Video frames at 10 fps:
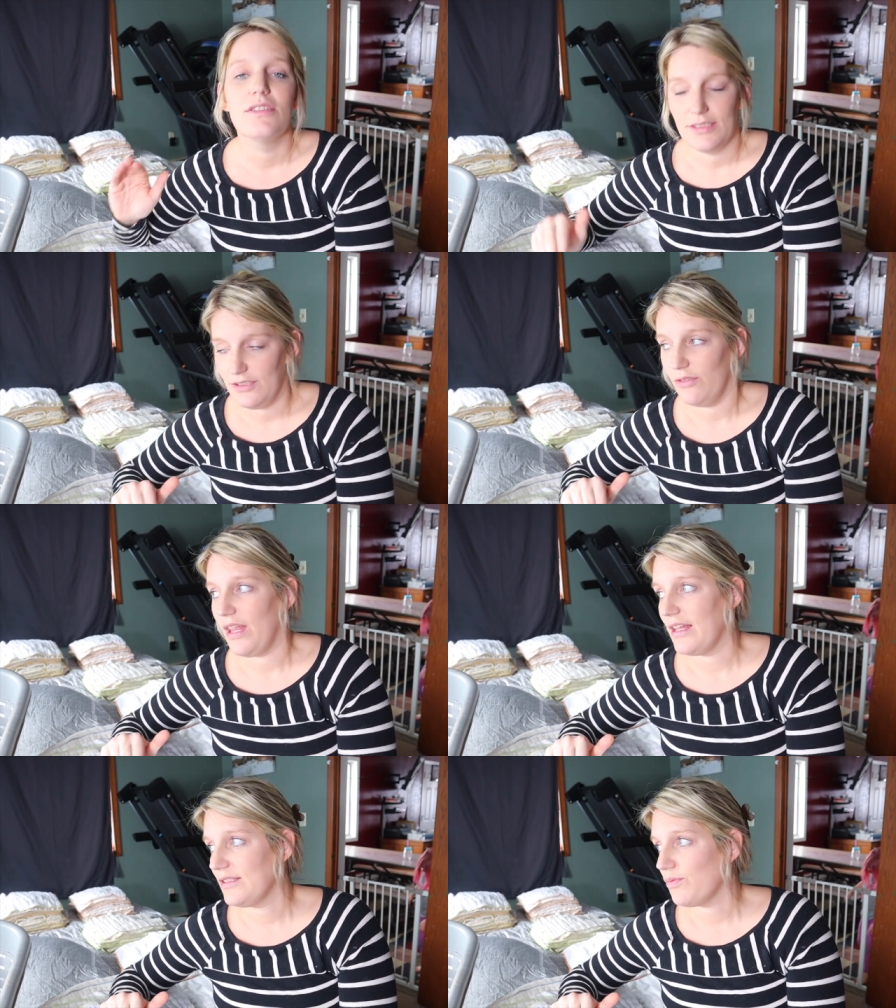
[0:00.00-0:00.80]
So
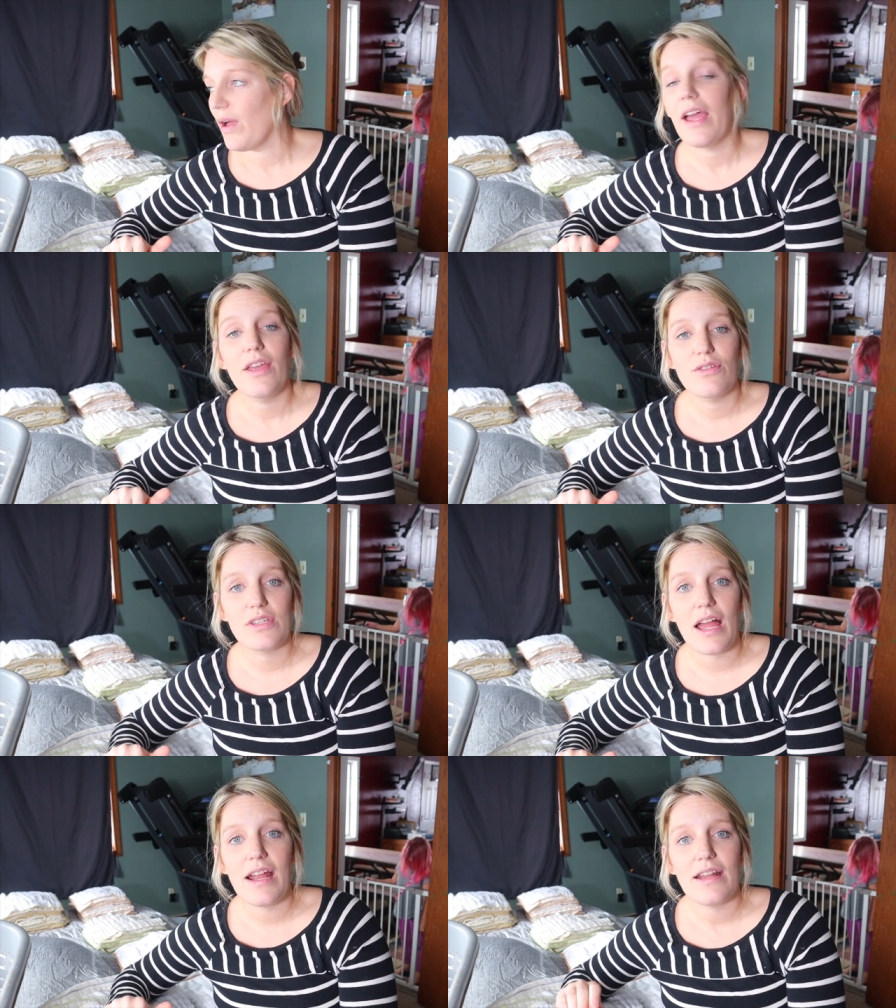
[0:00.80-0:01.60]
that's why I use
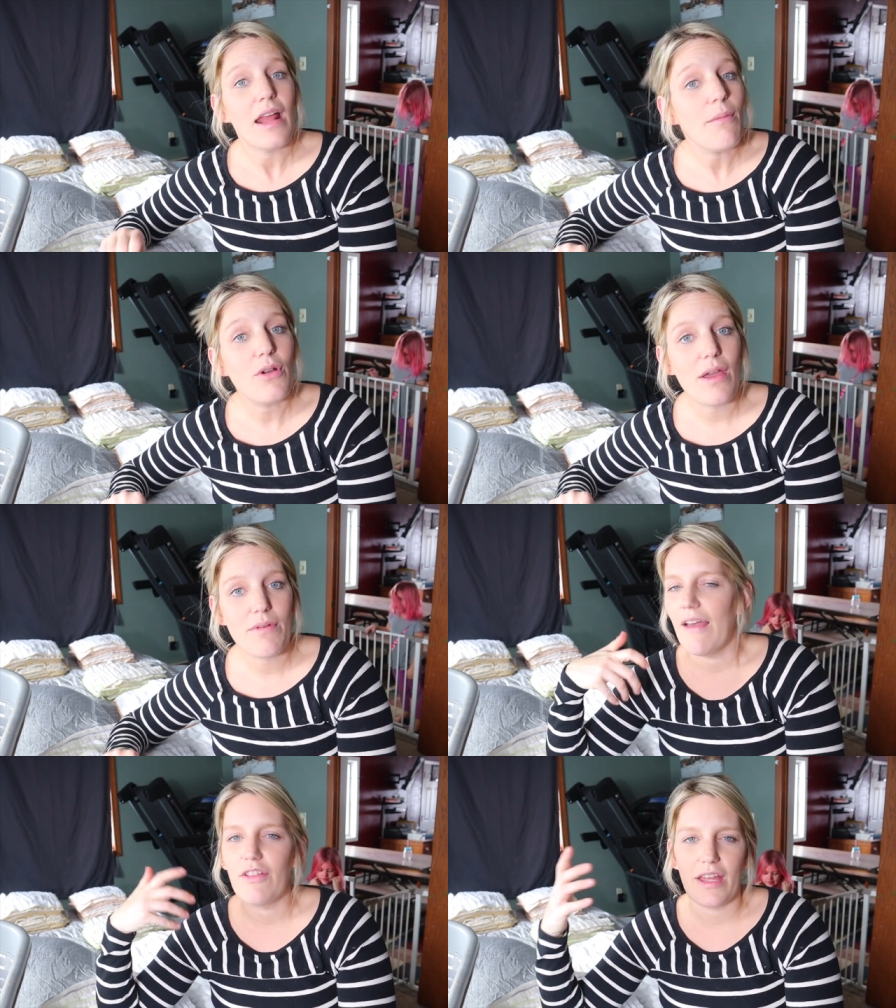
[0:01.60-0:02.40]
Tide and I'm okay.
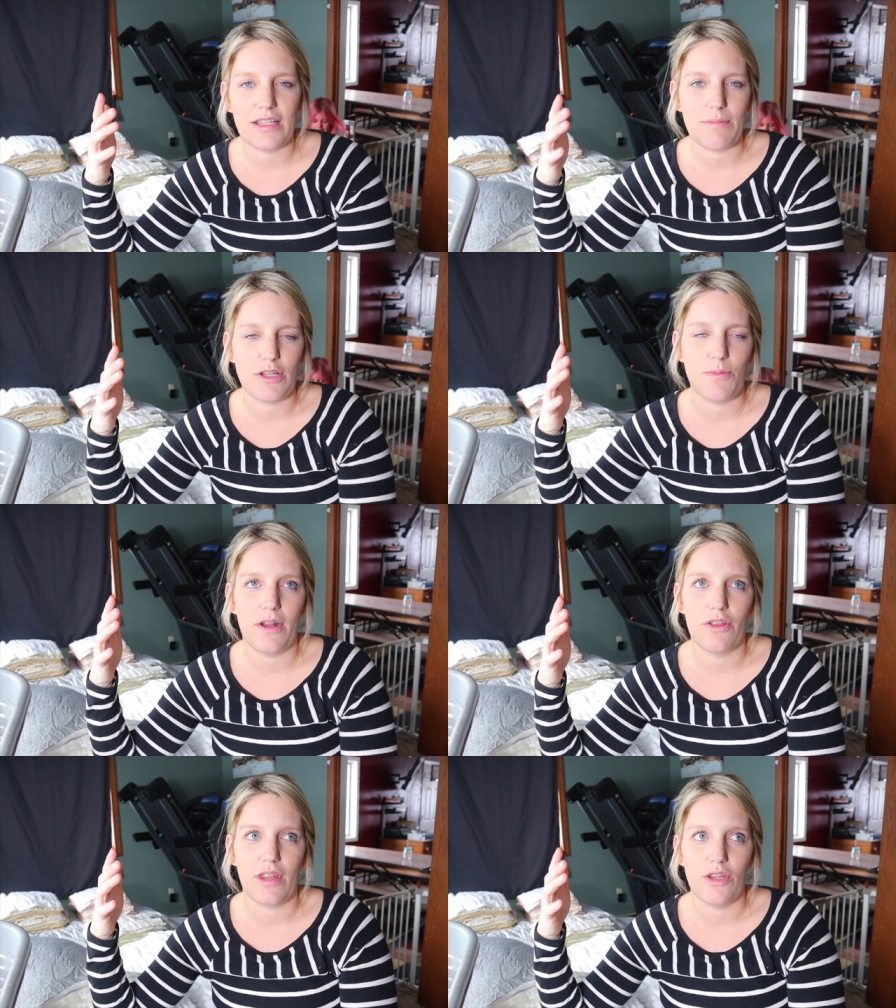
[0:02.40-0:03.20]
I feel like it's much
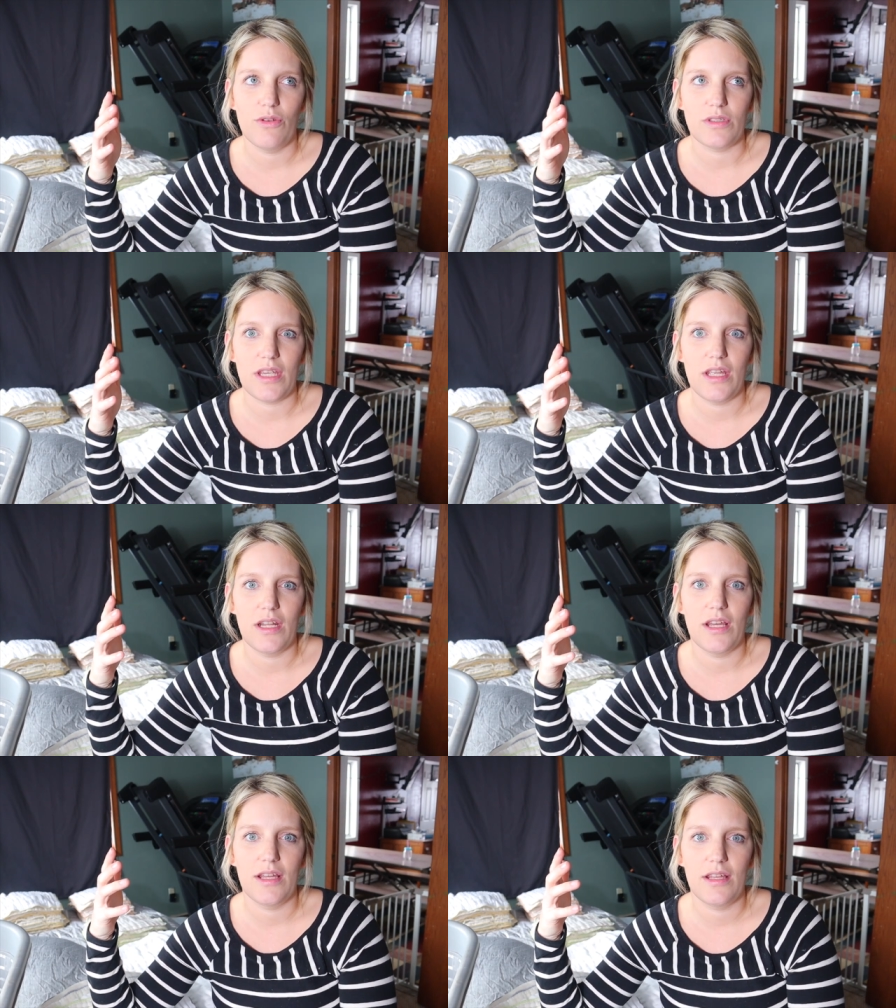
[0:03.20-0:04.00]
better than using